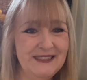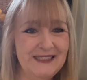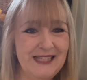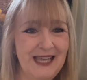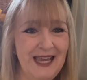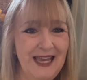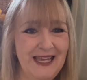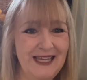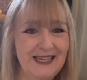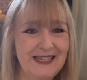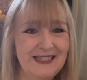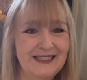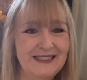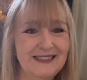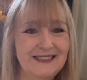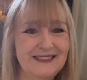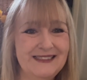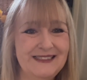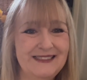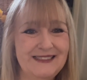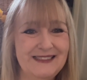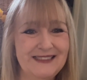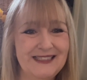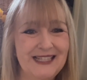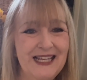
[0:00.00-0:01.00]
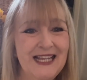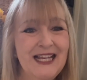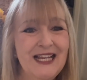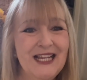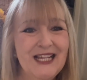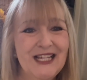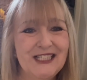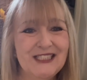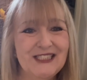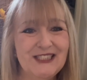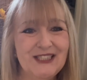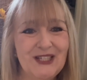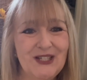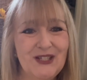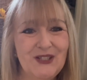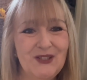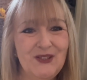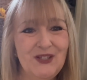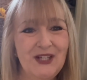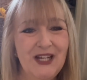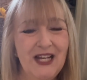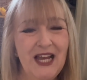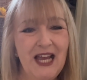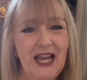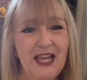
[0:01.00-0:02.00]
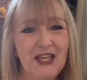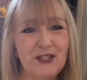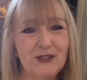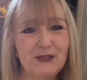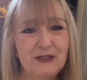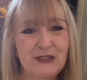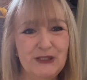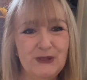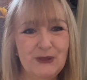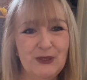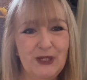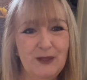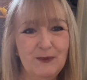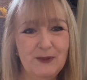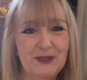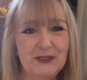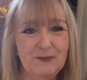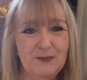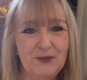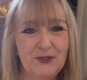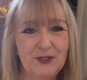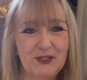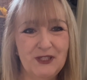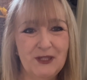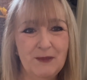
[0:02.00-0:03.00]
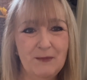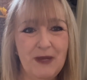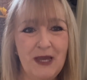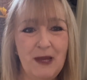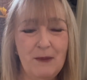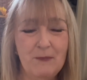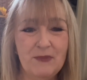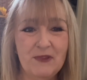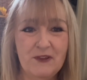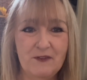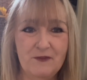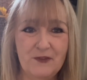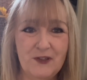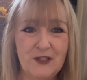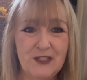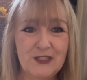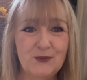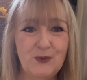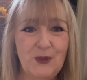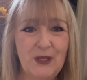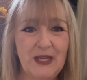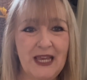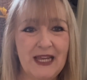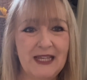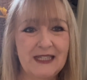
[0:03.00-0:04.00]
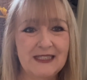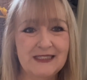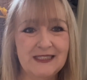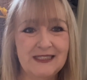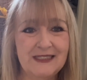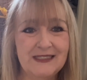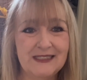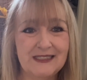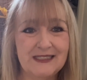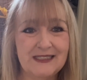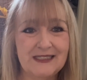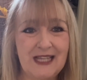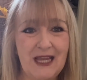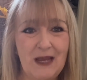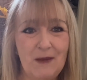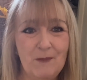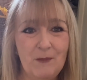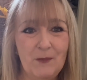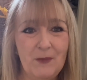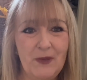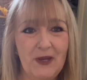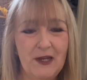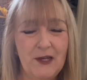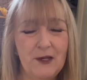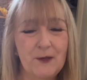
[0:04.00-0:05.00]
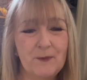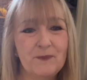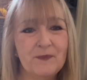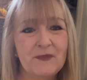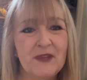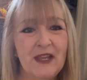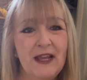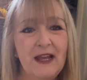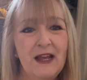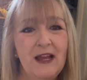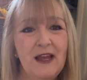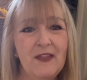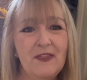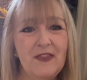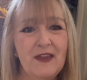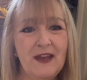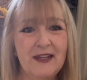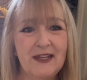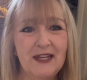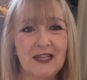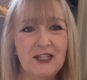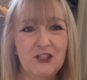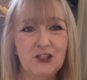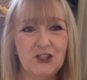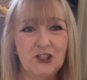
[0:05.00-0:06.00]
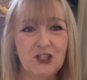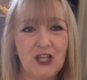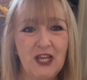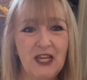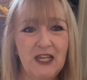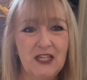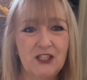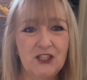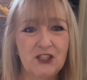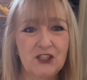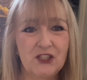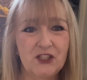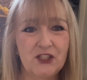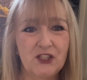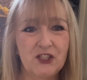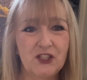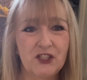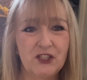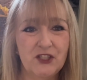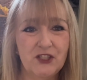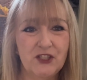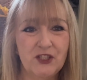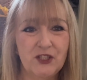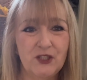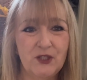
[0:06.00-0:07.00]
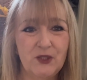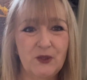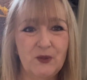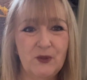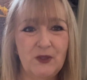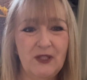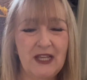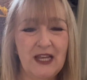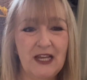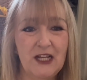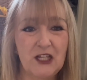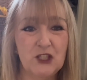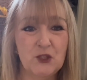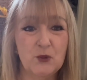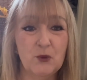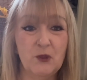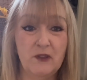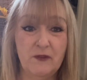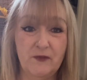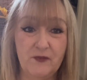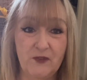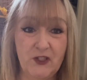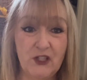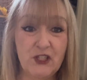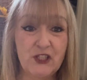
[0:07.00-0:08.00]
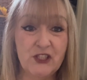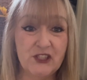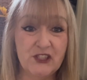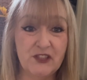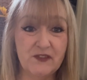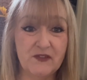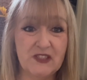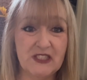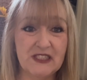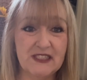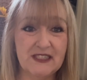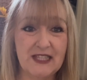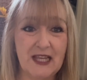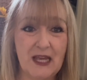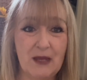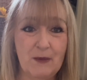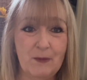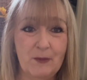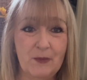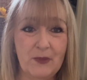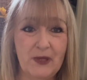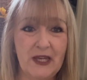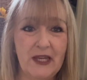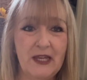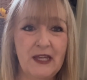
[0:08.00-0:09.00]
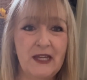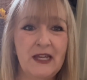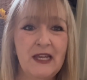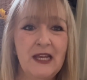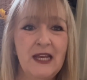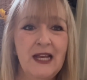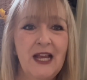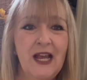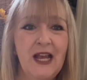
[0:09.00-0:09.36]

decorations. So I used to always put them up the first weekend in December. Then I changed to the actual 1st of December.